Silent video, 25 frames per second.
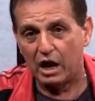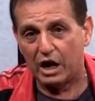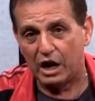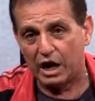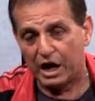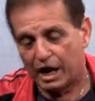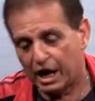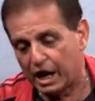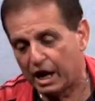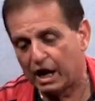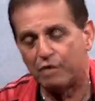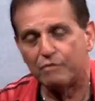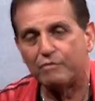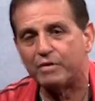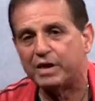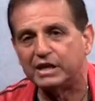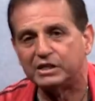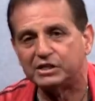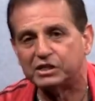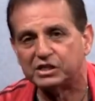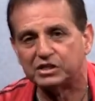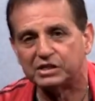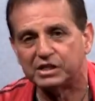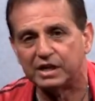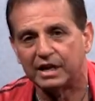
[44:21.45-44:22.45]
He
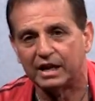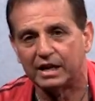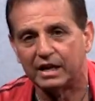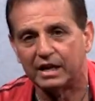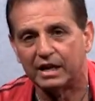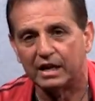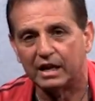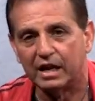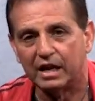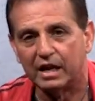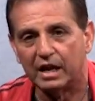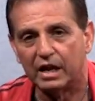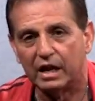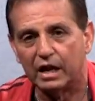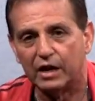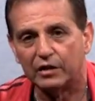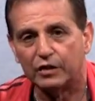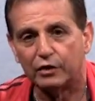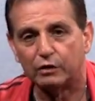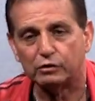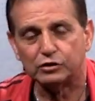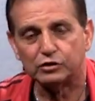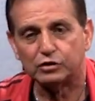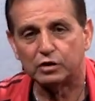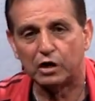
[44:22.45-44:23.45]
reaches in,
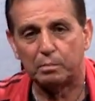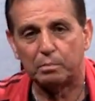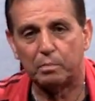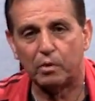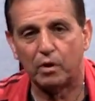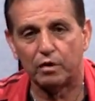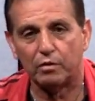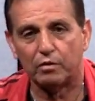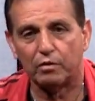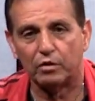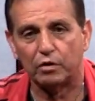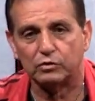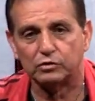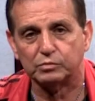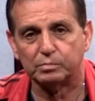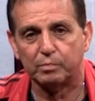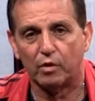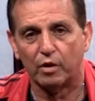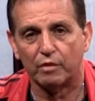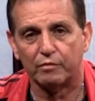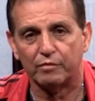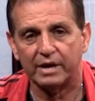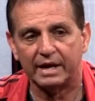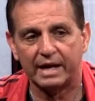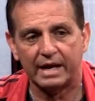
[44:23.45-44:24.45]
those Puerto
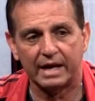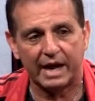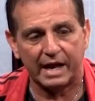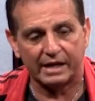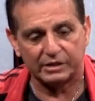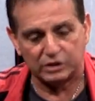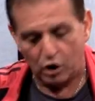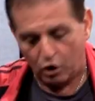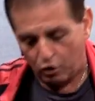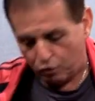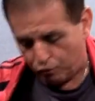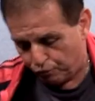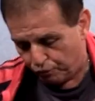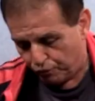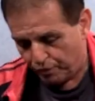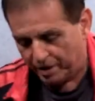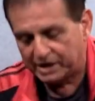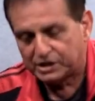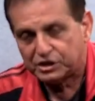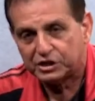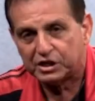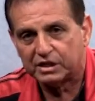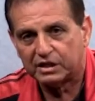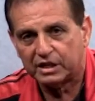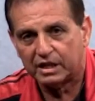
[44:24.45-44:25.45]
Rican guys
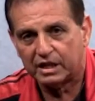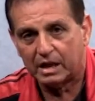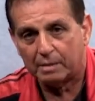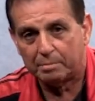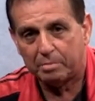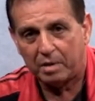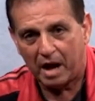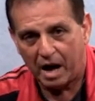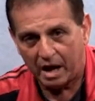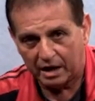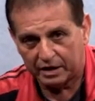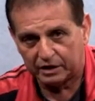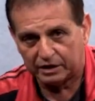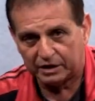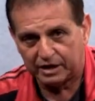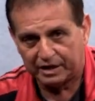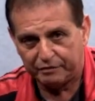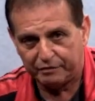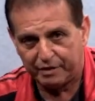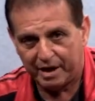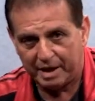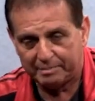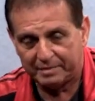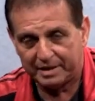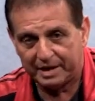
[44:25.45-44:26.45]
reach into their pocket to
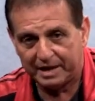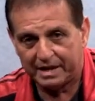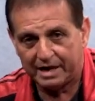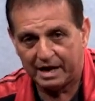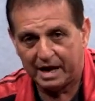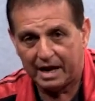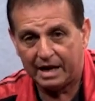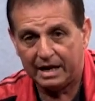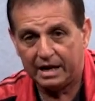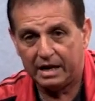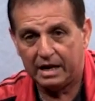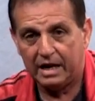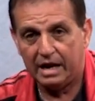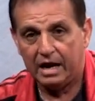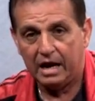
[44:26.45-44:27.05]
grab their gun.